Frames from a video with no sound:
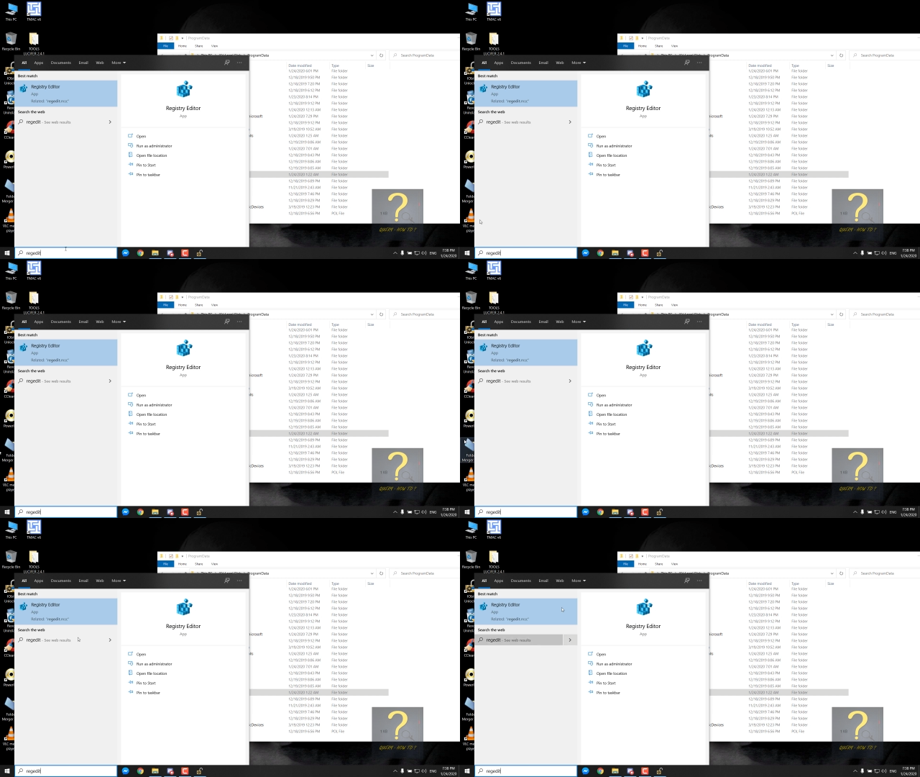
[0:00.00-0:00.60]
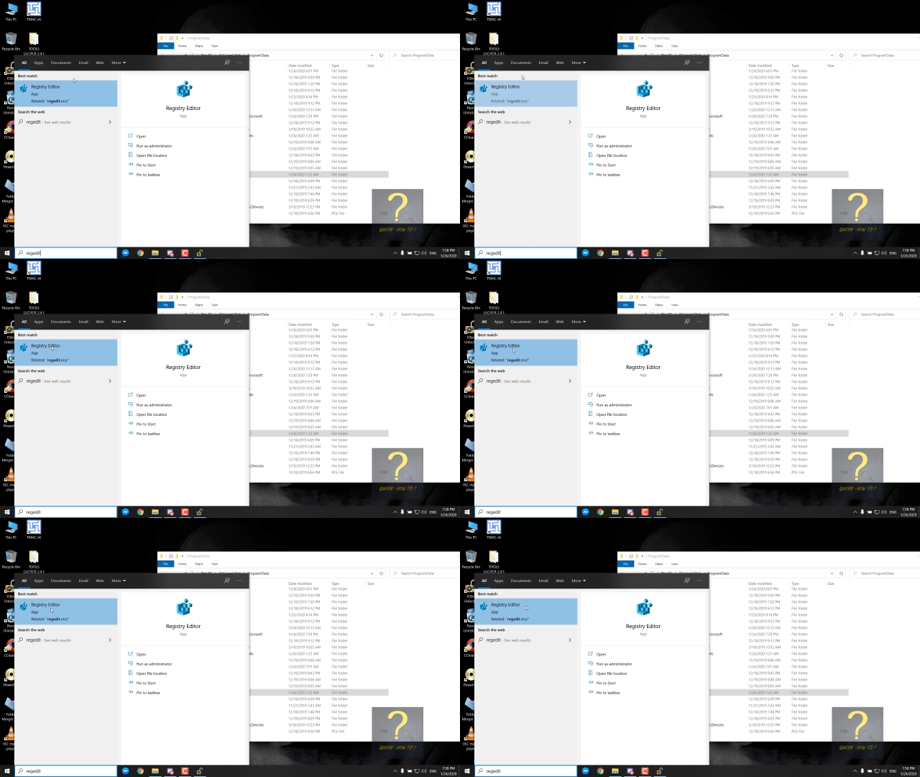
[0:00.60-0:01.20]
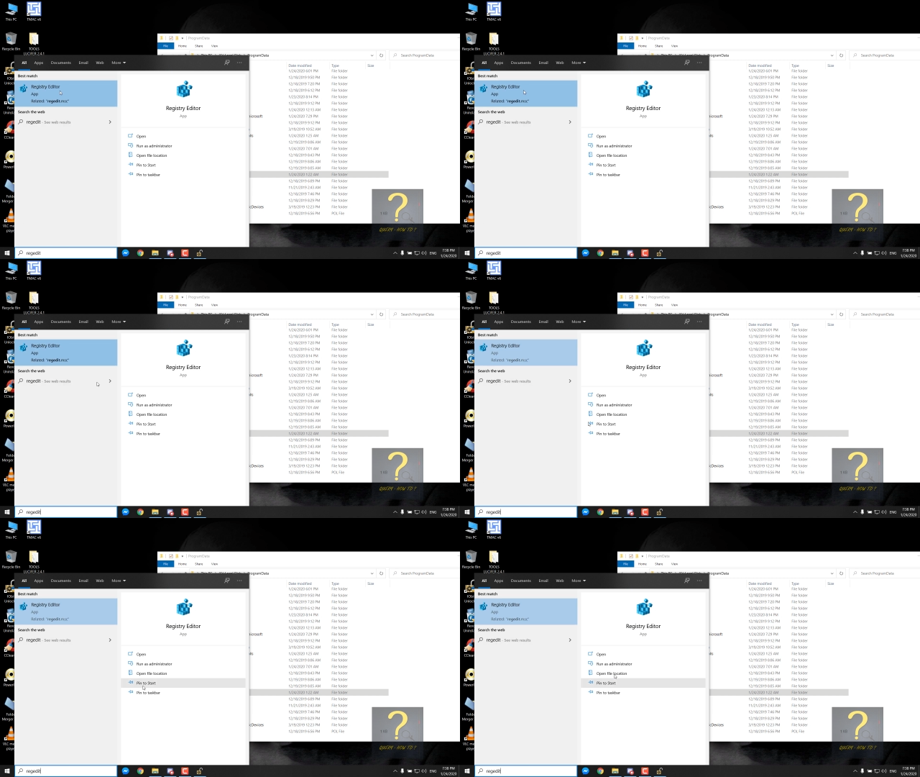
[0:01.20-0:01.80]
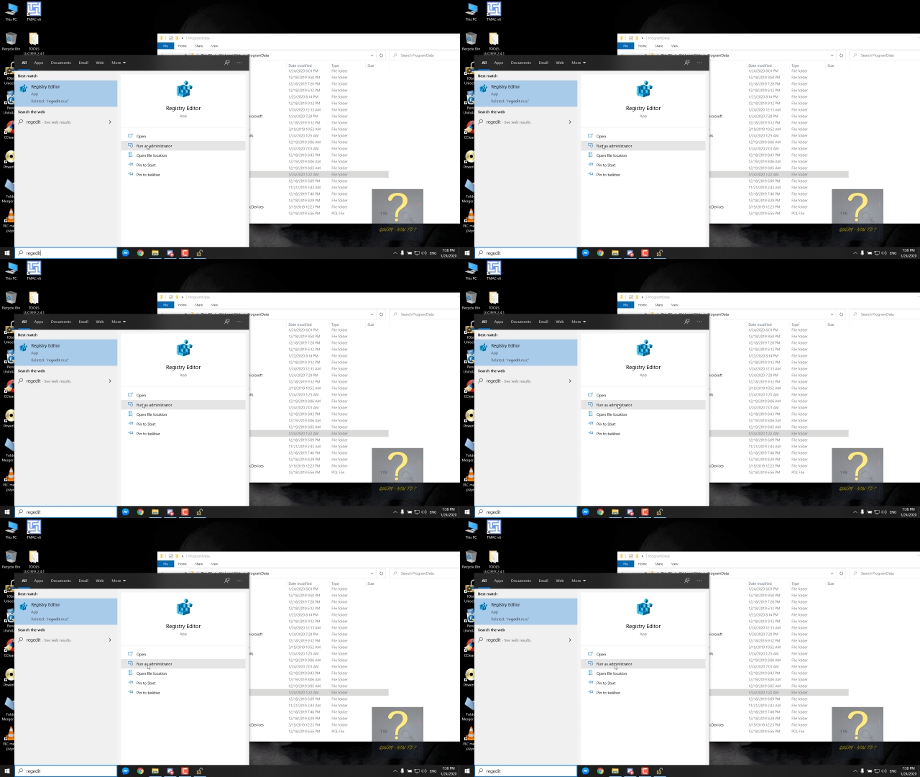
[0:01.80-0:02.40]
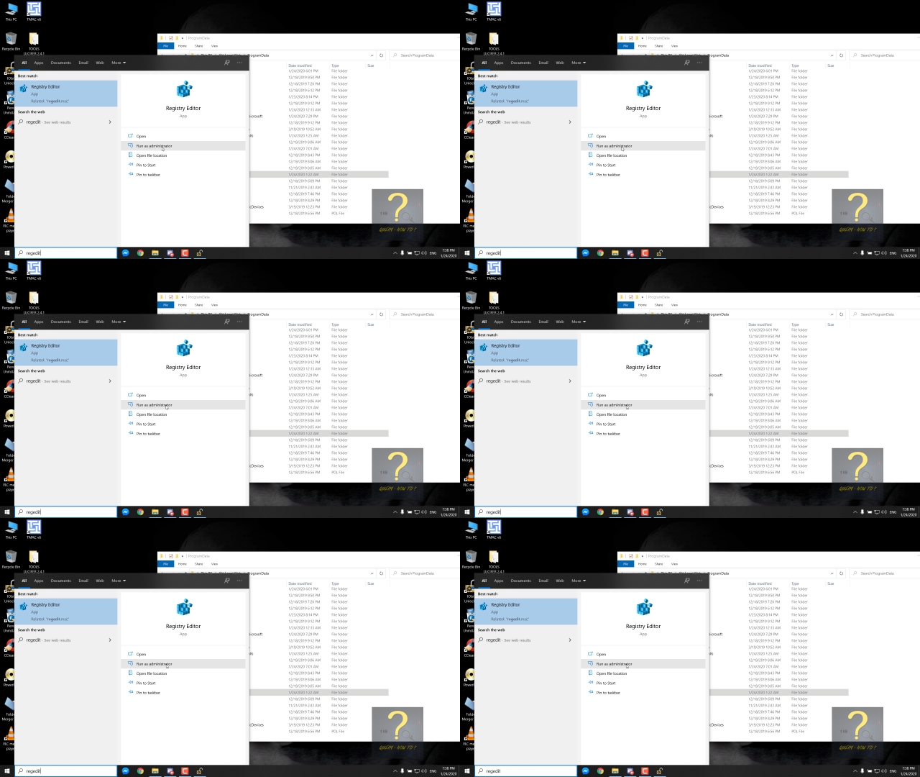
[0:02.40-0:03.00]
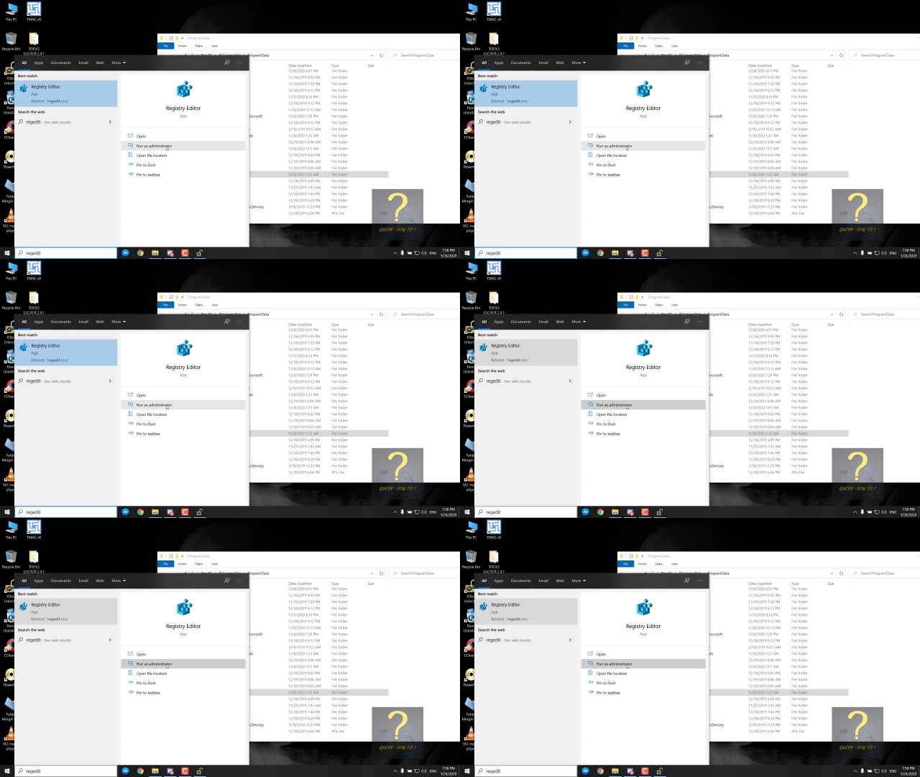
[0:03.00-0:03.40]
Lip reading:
[unreadable: no face in view]